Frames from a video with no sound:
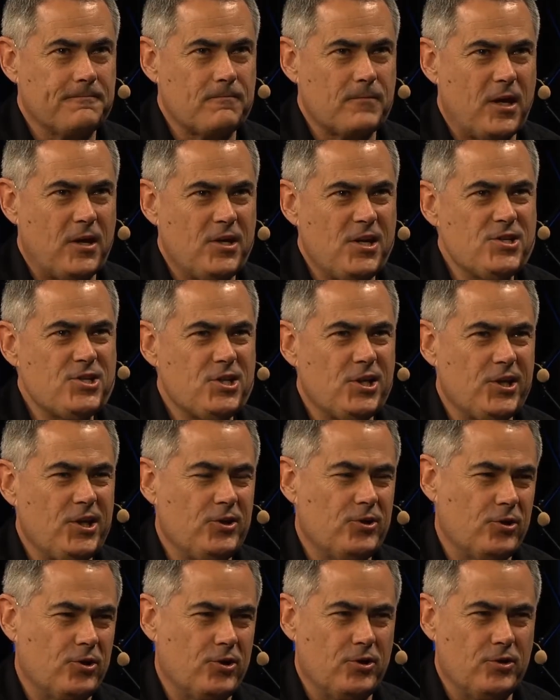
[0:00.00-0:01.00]
initially
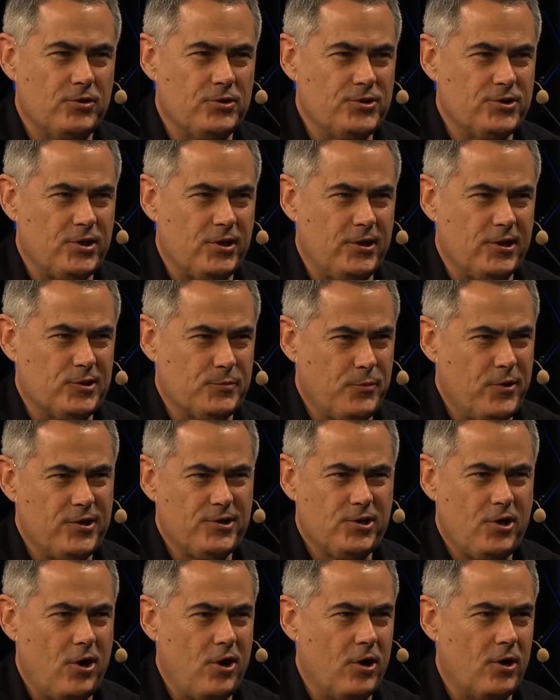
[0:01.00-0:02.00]
introduced an
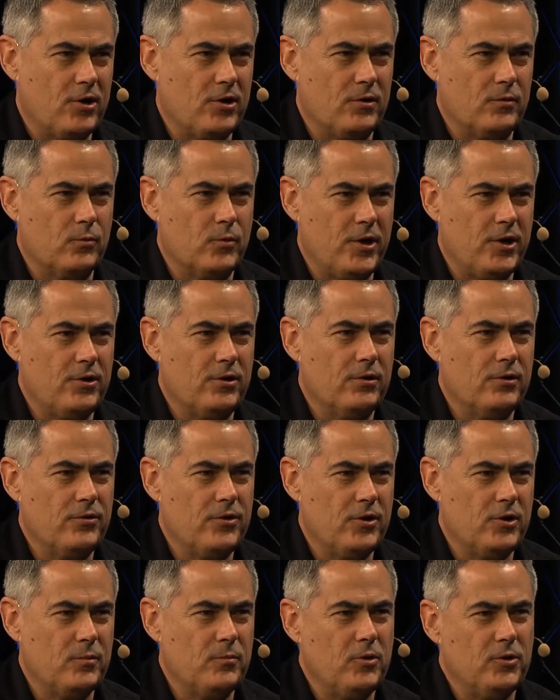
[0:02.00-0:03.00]
express card reader,
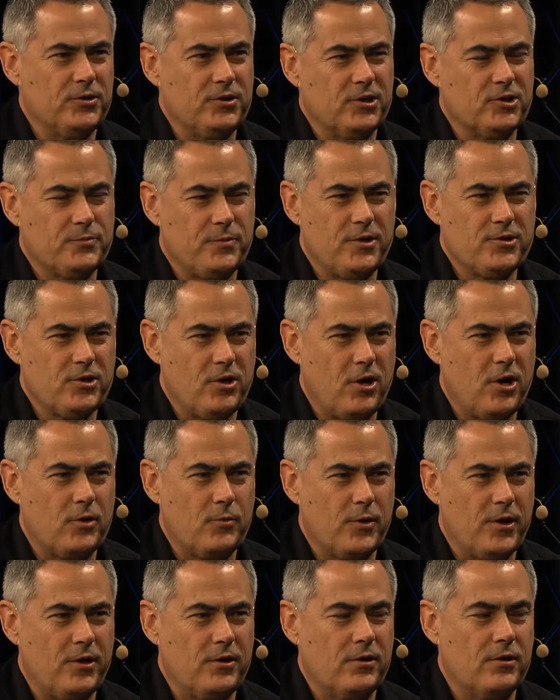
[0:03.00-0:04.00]
Thunderbolt express
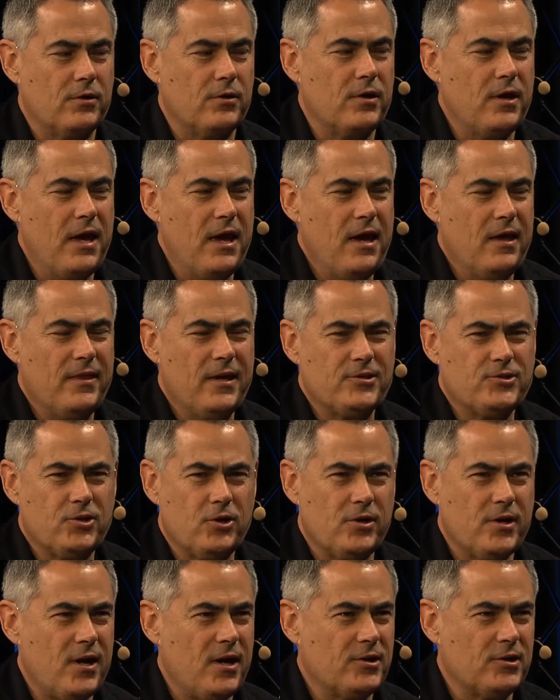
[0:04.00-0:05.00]
card reader. That's
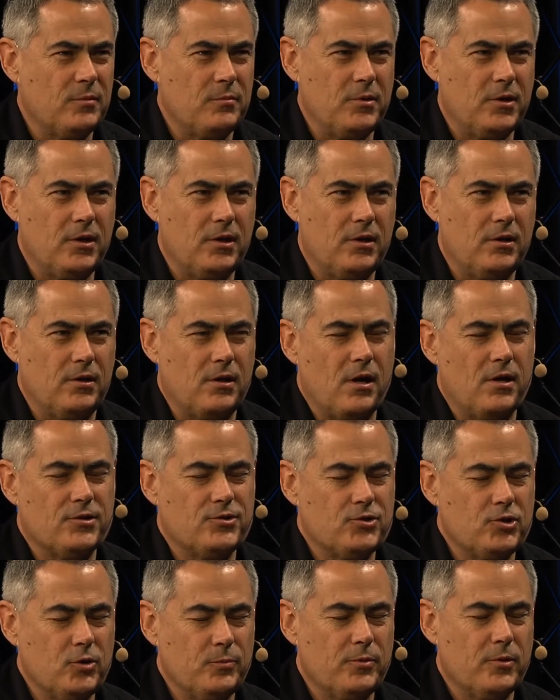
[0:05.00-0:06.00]
turned out to be a
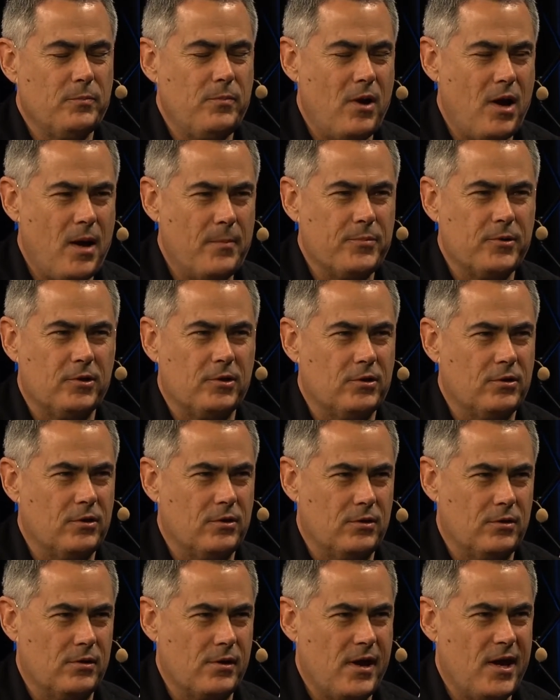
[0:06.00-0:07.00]
super
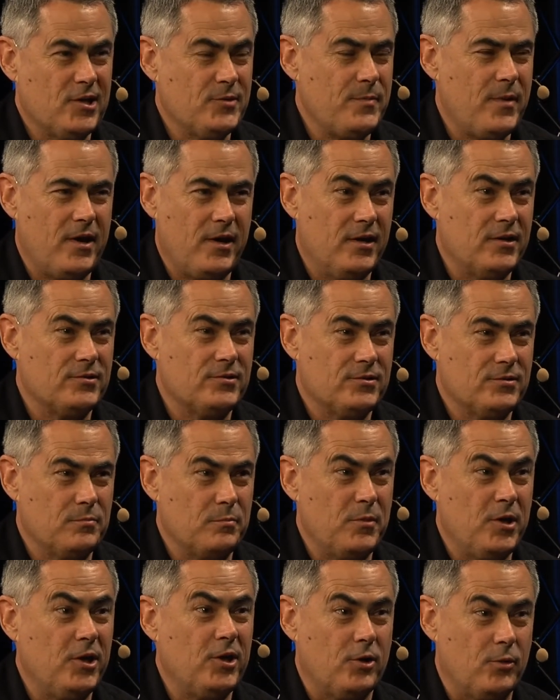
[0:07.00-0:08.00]
popular S/S
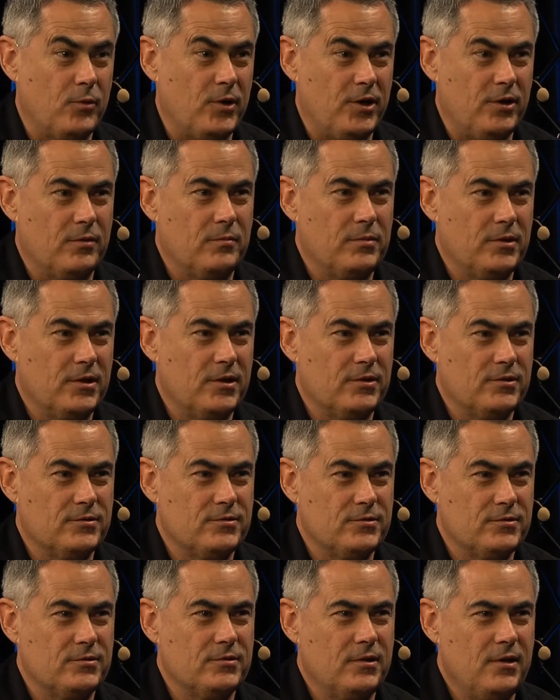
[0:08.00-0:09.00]
media reader
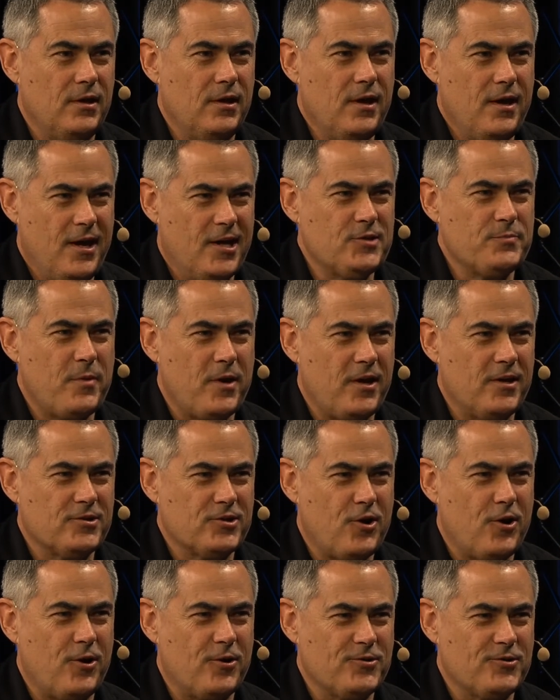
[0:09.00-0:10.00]
because S/S
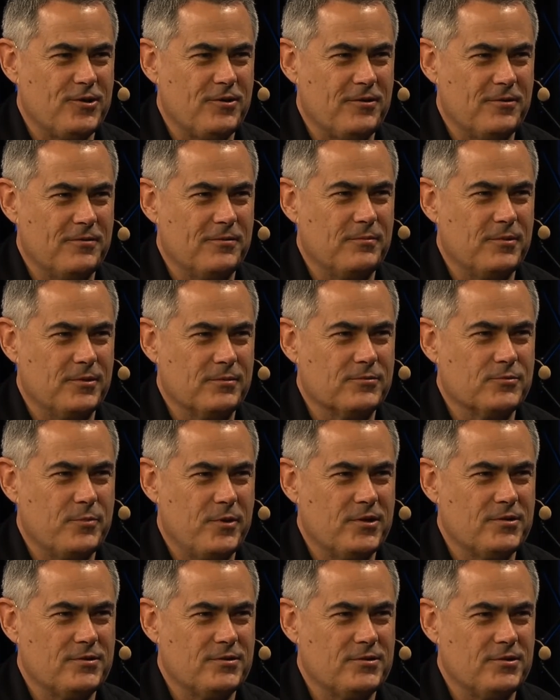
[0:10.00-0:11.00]
cards are
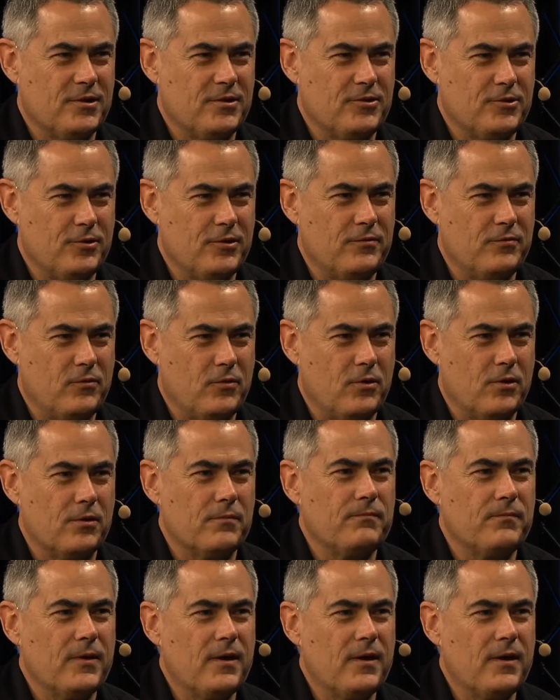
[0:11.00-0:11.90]
Express 34.